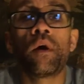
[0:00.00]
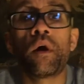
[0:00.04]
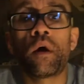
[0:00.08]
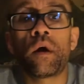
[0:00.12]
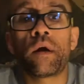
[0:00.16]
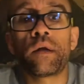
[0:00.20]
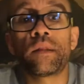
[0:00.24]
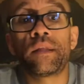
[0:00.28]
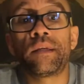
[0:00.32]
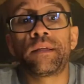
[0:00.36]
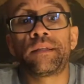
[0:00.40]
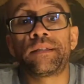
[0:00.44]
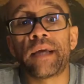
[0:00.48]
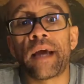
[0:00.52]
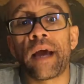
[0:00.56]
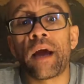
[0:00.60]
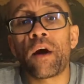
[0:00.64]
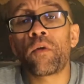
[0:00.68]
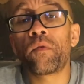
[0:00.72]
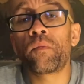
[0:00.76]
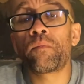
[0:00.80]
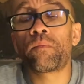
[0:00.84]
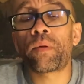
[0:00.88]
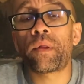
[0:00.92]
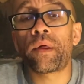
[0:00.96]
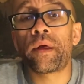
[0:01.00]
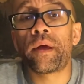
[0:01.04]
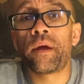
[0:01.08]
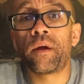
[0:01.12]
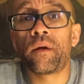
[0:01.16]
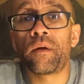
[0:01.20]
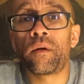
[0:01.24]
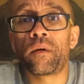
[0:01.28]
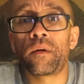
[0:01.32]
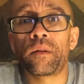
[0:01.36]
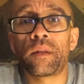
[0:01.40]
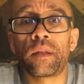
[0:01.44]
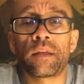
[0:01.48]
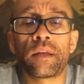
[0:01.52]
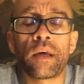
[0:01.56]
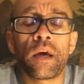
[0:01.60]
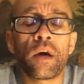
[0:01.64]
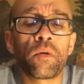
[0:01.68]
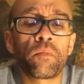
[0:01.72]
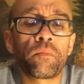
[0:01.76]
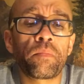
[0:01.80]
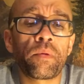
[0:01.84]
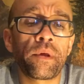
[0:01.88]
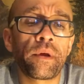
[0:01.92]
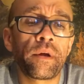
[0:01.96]
Alright, the down player. And the
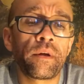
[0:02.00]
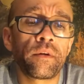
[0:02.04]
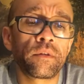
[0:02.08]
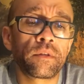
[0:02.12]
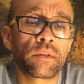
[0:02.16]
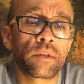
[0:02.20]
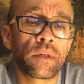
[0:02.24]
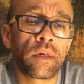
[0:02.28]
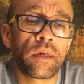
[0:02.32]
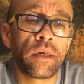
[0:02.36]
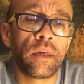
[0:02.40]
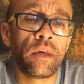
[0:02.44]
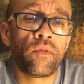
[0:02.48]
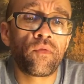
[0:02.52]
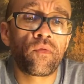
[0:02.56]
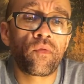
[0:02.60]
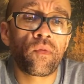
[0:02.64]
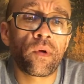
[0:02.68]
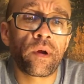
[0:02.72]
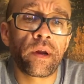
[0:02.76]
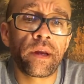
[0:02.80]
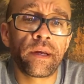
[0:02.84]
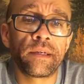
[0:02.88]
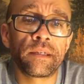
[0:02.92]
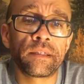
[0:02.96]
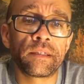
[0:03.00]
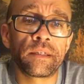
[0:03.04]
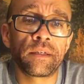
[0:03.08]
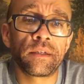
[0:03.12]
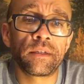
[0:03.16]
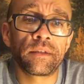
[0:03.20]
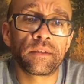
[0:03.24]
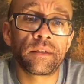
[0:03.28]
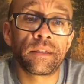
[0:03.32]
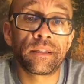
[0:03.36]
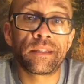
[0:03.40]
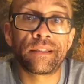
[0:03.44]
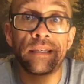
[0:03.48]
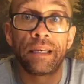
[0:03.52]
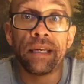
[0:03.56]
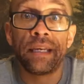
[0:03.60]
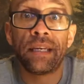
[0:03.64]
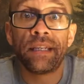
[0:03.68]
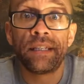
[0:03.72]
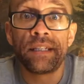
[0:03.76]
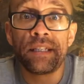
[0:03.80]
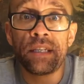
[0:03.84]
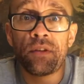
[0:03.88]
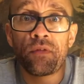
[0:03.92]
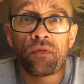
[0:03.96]
down player's key phrase is, it's
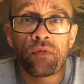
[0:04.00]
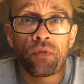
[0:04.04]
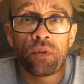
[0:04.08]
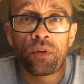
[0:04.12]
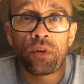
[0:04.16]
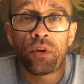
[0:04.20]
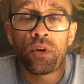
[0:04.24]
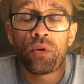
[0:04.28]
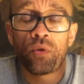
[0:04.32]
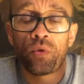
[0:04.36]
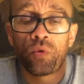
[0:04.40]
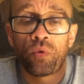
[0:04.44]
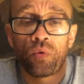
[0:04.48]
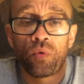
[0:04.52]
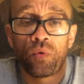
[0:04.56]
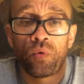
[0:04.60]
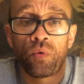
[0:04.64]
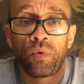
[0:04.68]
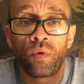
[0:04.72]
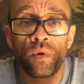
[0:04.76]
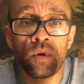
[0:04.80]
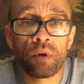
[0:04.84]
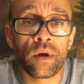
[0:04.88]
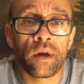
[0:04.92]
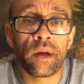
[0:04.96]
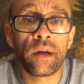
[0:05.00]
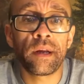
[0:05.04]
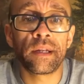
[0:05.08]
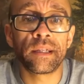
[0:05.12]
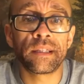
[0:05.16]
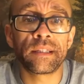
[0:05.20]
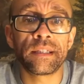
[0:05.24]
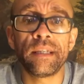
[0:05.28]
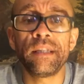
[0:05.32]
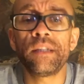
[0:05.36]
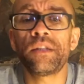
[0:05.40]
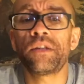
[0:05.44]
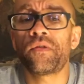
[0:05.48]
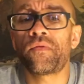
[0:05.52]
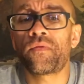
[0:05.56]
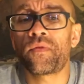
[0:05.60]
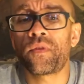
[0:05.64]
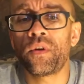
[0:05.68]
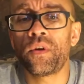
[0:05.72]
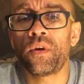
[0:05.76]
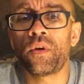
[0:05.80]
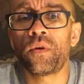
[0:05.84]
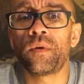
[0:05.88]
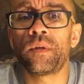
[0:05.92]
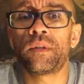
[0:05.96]
easy for you. Right? It's easy for
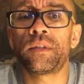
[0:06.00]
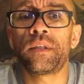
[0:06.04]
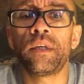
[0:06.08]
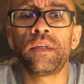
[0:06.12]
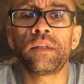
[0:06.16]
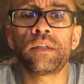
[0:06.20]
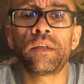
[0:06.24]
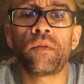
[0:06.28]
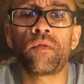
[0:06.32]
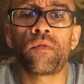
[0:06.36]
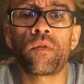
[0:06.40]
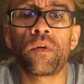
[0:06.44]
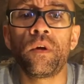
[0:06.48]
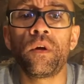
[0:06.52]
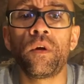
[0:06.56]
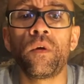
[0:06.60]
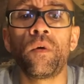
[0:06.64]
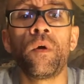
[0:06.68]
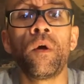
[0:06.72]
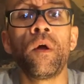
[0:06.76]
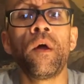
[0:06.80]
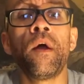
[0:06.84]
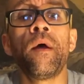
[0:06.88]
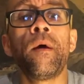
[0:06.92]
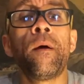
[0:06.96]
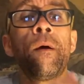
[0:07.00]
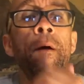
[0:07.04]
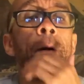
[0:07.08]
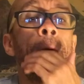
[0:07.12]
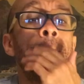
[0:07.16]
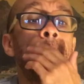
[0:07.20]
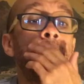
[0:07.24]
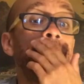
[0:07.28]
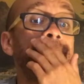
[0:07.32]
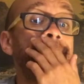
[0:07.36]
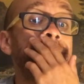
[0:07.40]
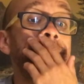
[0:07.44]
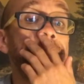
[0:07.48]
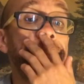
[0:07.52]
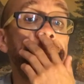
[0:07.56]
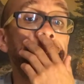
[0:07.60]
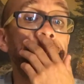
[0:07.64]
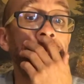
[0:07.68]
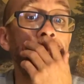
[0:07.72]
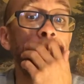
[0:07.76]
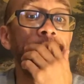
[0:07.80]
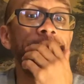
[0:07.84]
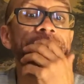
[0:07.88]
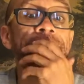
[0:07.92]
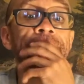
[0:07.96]
you. It's easy for you. This is
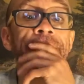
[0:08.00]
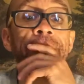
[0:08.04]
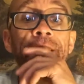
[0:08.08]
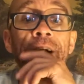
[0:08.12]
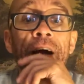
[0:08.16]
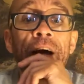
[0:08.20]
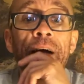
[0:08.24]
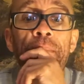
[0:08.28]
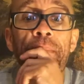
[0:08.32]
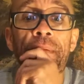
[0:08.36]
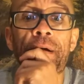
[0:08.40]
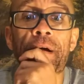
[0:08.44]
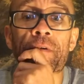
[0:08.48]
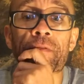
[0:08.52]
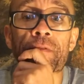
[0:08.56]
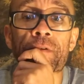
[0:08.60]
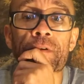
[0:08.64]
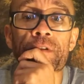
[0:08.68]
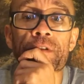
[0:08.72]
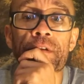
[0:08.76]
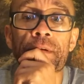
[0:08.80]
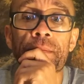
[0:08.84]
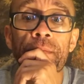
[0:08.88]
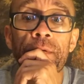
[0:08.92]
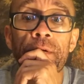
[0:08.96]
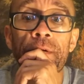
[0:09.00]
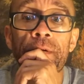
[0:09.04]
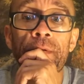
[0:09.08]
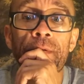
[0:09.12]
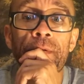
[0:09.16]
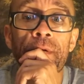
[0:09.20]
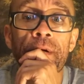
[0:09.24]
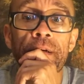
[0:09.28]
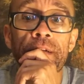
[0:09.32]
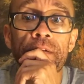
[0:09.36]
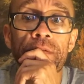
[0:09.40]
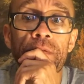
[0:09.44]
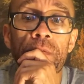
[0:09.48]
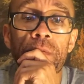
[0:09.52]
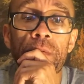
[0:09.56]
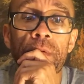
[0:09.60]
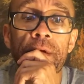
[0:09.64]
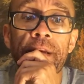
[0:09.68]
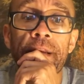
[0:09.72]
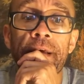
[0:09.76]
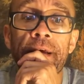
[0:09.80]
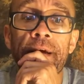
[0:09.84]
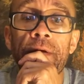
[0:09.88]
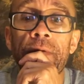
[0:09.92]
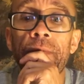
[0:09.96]
an easy cop-out for someone who has
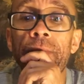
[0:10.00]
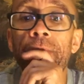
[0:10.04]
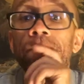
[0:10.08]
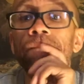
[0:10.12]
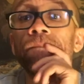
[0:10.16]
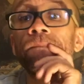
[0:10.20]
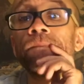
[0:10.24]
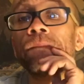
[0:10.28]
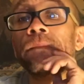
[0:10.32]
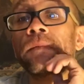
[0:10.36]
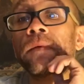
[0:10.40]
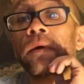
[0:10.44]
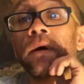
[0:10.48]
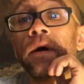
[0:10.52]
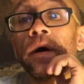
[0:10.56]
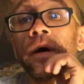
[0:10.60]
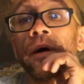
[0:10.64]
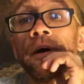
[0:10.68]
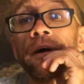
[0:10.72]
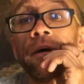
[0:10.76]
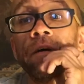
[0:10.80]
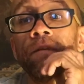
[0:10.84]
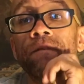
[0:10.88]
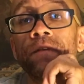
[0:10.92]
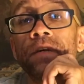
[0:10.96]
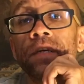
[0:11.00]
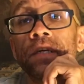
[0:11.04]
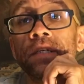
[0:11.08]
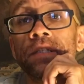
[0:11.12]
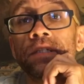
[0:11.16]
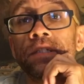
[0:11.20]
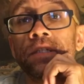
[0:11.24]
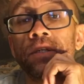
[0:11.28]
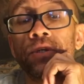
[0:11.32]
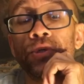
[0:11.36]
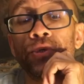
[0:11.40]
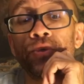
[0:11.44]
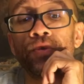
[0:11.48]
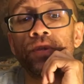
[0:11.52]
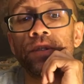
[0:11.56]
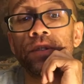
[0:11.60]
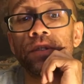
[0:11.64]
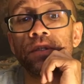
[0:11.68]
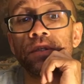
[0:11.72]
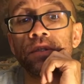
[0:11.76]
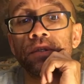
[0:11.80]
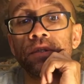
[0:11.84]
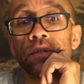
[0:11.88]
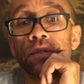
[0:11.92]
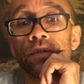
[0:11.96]
run out of
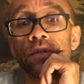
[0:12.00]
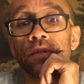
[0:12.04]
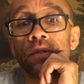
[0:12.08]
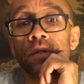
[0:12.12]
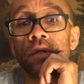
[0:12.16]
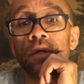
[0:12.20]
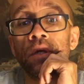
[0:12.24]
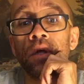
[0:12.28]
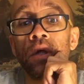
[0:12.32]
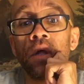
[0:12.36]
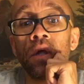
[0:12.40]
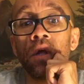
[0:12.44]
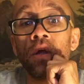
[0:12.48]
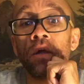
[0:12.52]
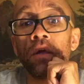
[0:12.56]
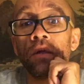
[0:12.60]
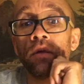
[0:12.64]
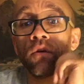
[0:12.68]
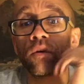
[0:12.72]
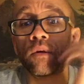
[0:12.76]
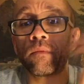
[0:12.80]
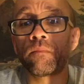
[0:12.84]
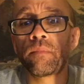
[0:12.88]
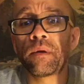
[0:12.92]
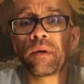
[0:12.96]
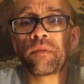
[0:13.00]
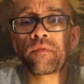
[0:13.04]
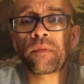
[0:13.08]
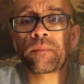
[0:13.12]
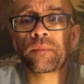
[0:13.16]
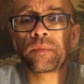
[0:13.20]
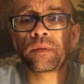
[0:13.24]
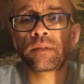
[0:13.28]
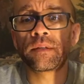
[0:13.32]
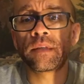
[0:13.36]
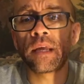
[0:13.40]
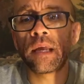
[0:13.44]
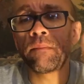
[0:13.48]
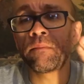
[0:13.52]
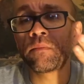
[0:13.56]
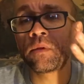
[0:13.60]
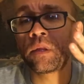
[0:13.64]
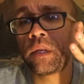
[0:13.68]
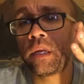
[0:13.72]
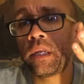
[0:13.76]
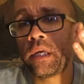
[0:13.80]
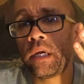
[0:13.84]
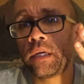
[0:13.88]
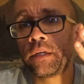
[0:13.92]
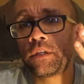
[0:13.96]
excuses. You can be from the same
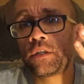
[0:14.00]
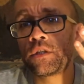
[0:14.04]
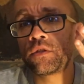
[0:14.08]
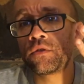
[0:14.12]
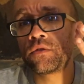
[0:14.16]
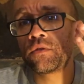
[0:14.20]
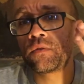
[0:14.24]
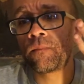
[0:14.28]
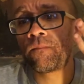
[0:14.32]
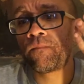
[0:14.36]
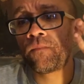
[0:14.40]
lineage,